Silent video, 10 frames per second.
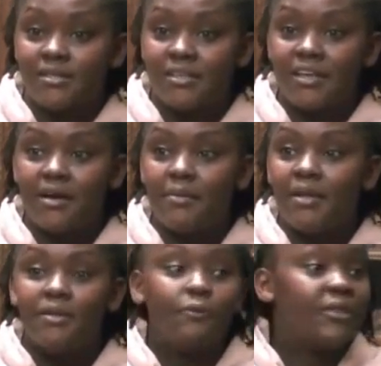They come
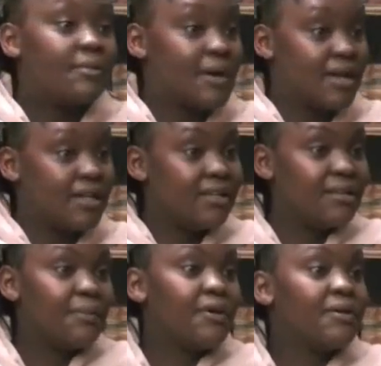and with the money, the
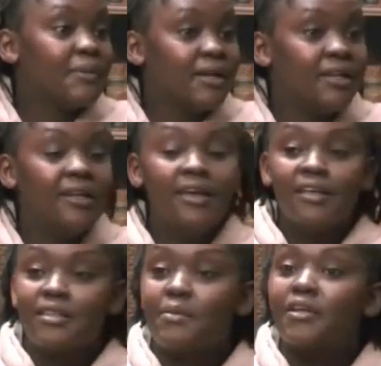power and money,
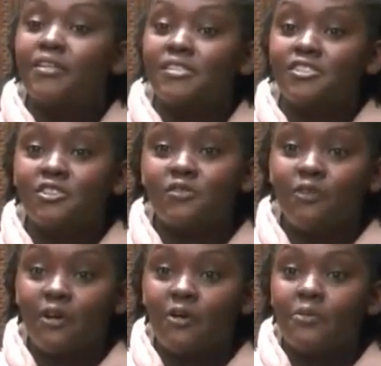they make decisions for
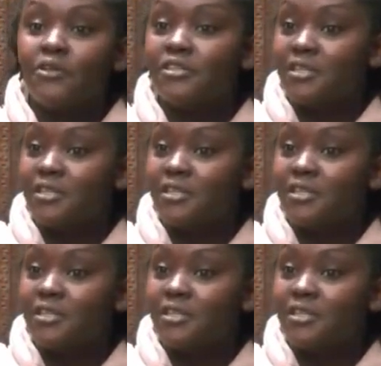our community.